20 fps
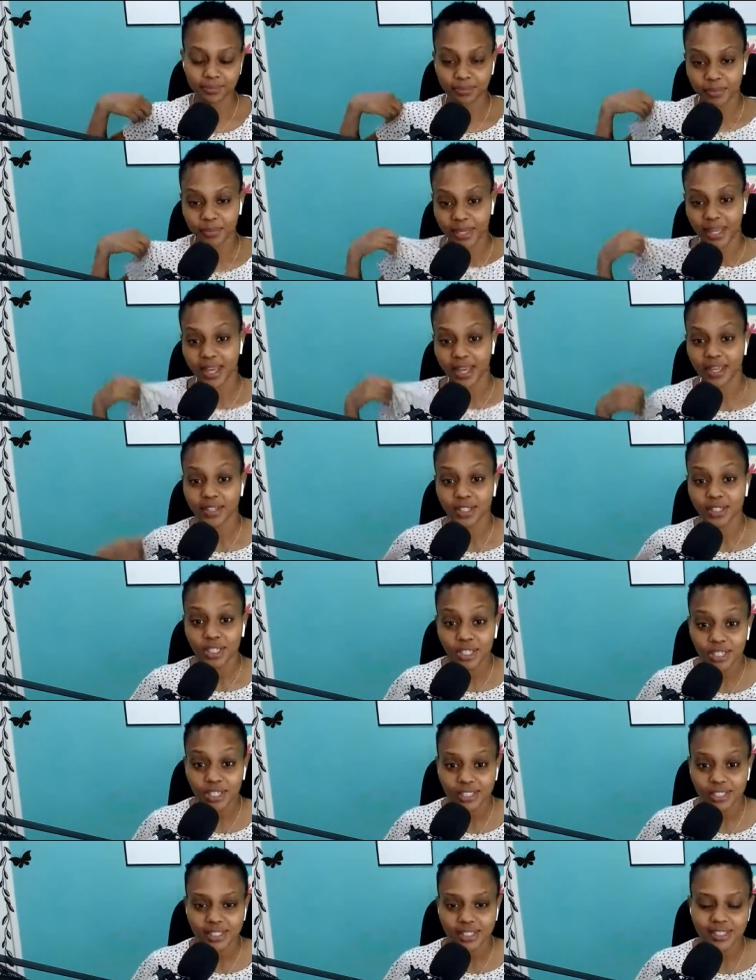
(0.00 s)
My head
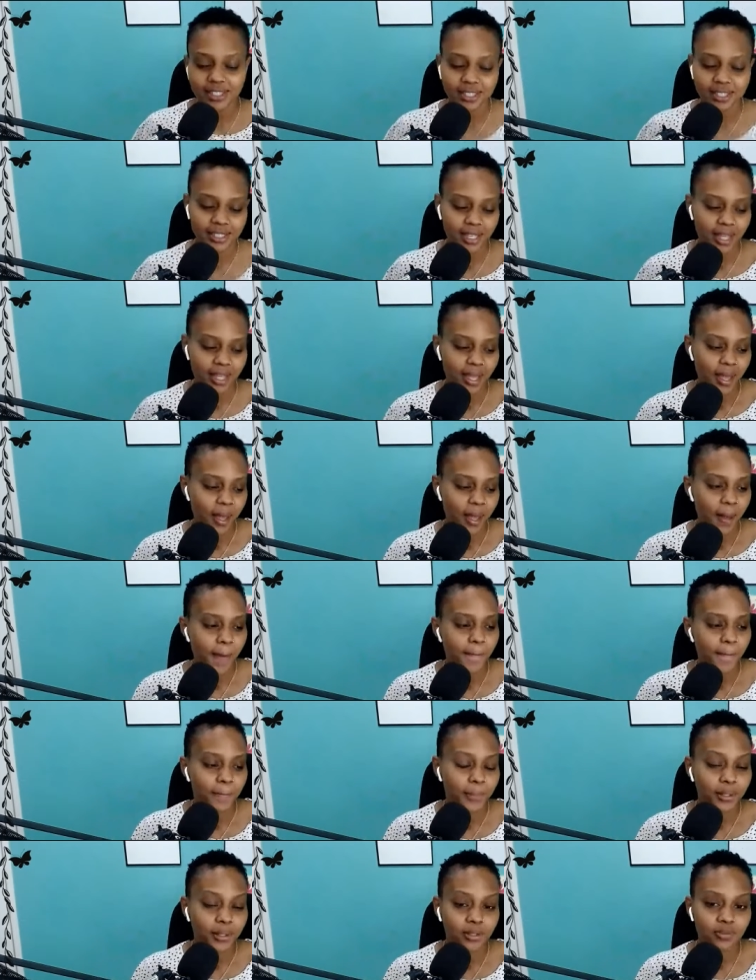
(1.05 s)
hurts.
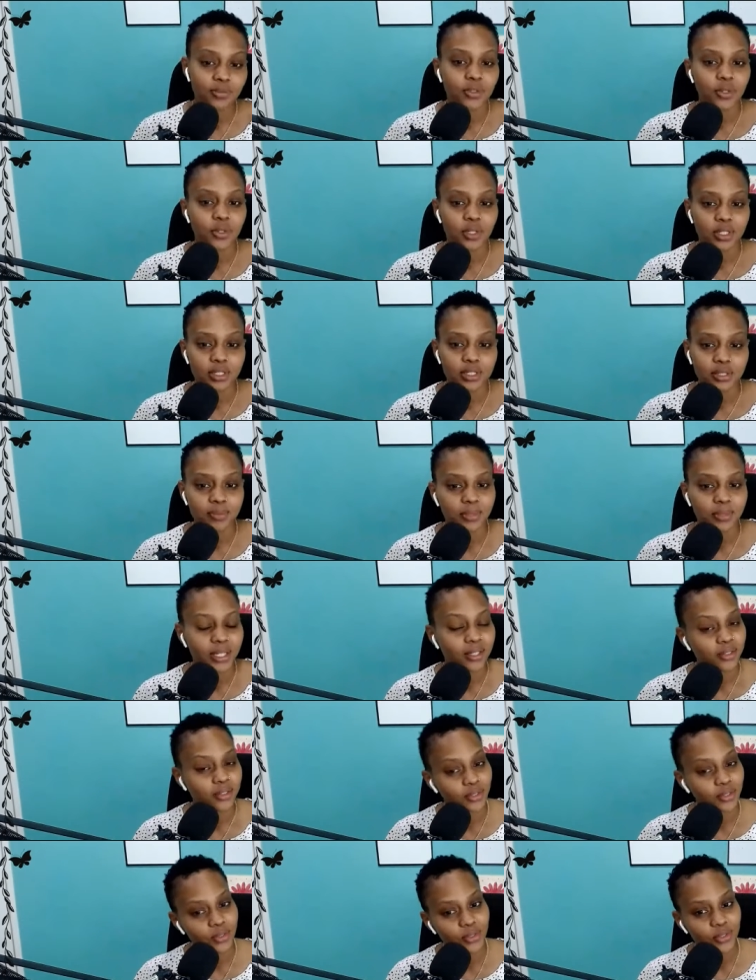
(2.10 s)
But of course, I'm like,
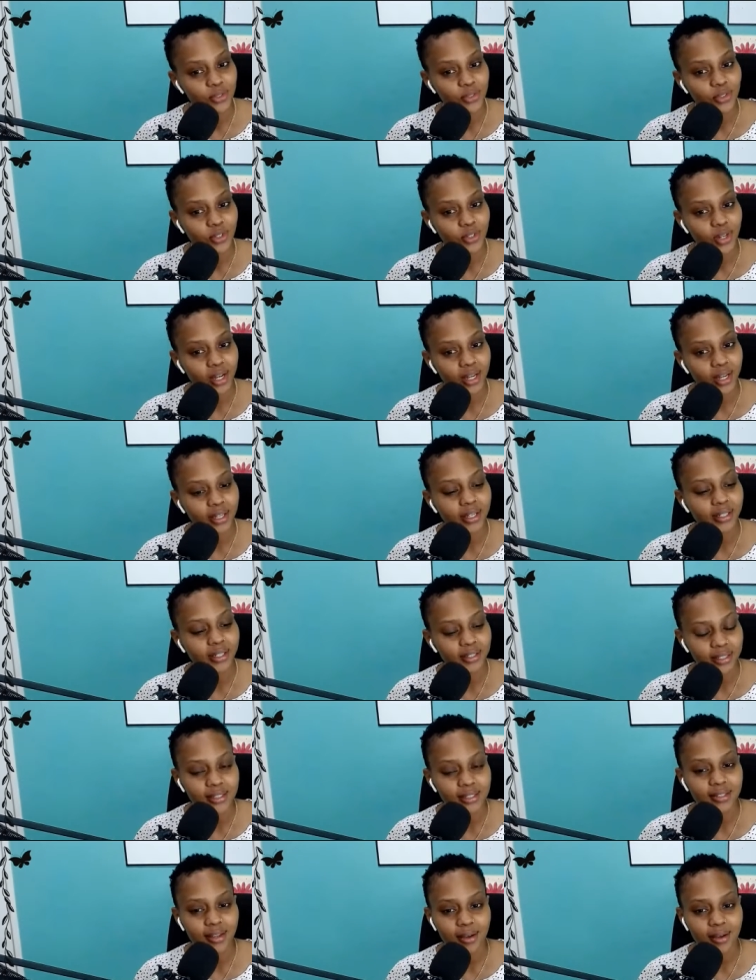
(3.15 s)
no, I need
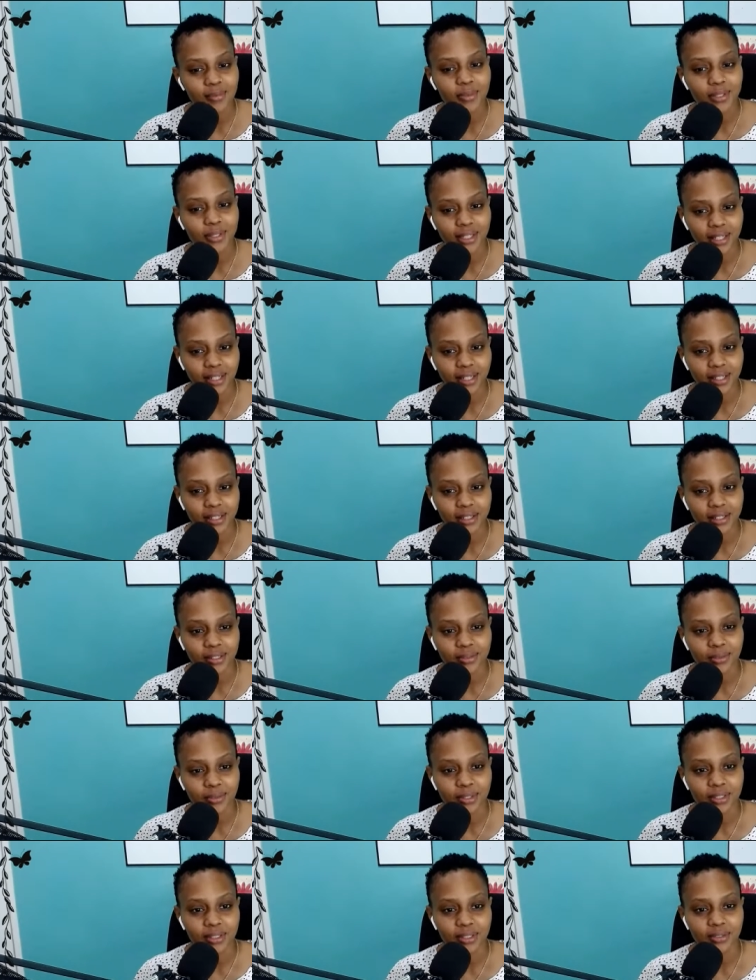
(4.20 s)
to come on here
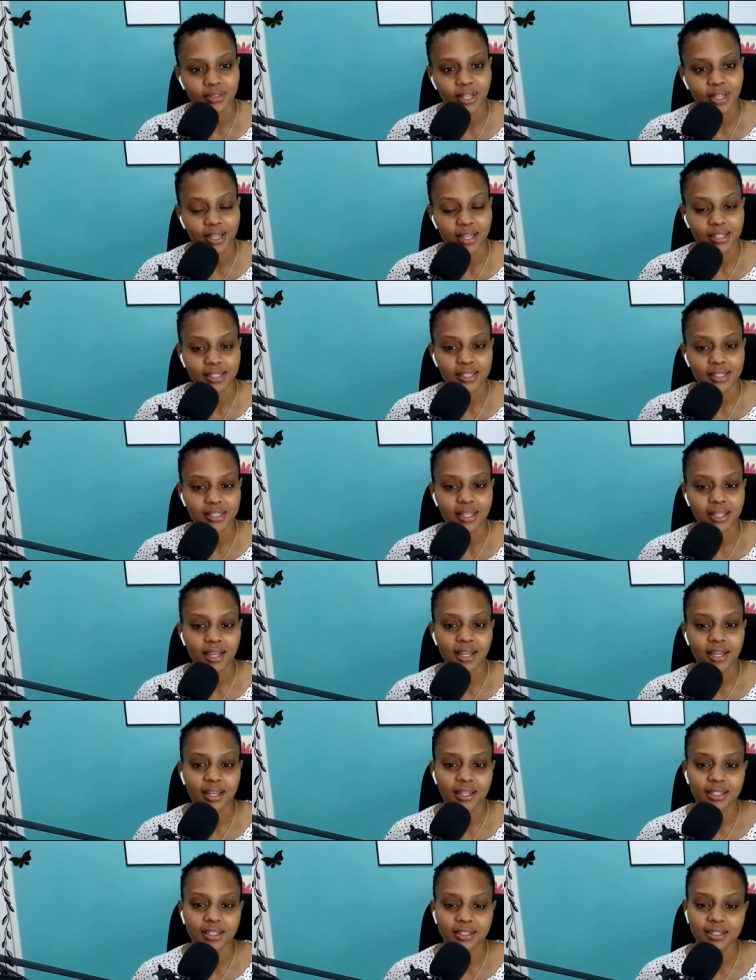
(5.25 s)
with you guys
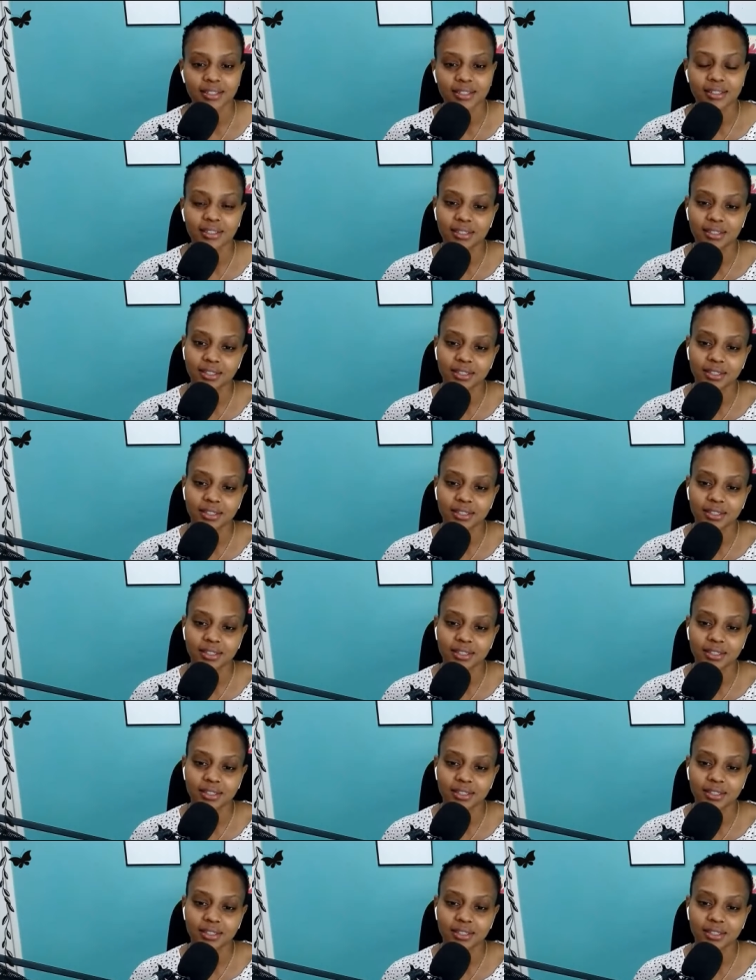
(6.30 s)
and